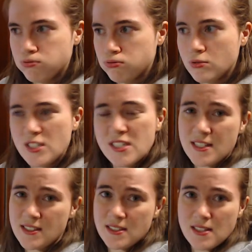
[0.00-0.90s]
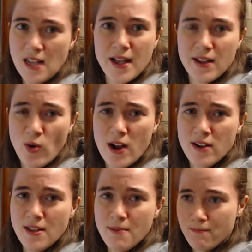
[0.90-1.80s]
Since I
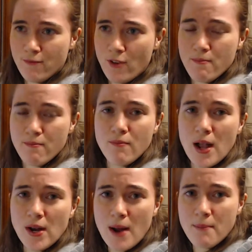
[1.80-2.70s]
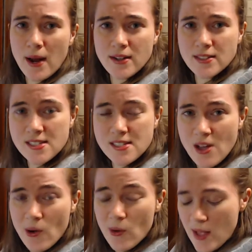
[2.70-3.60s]
acquired them from my grandparents.
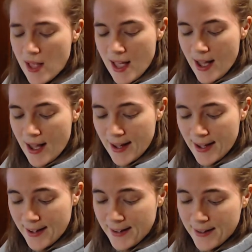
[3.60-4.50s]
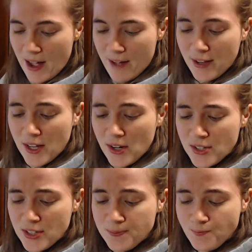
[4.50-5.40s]
So I figured
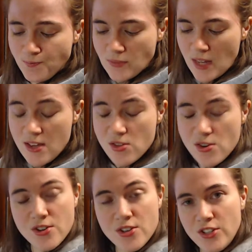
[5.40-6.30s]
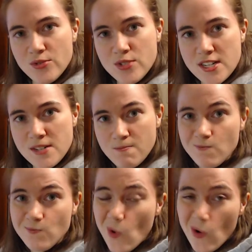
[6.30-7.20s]
either use it
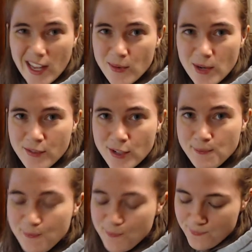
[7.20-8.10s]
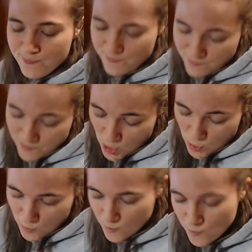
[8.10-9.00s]
or get rid of it. So
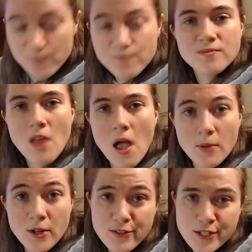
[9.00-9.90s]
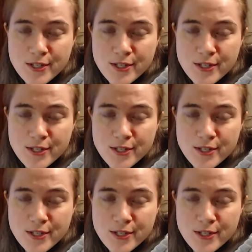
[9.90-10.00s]
I'm gonna use it.